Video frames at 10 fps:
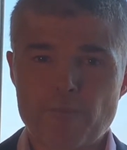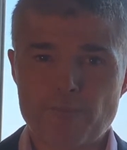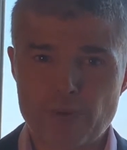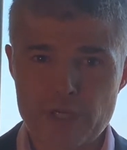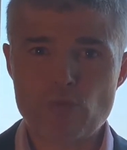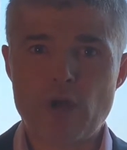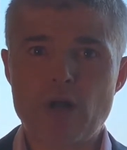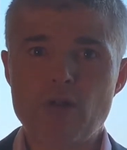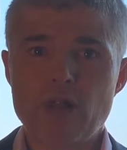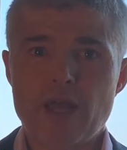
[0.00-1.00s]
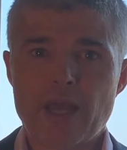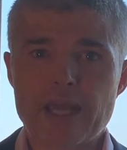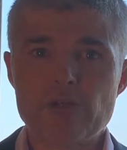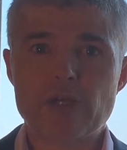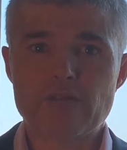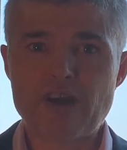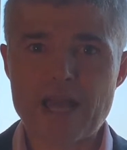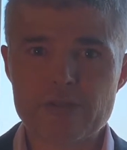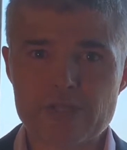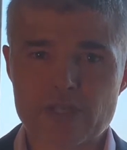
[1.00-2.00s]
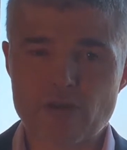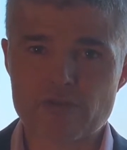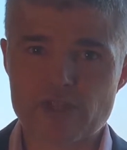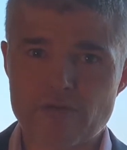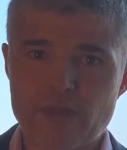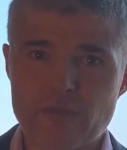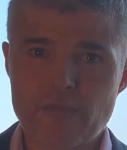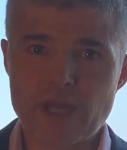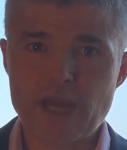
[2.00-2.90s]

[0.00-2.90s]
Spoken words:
pretty well, and you can avail yourselves of them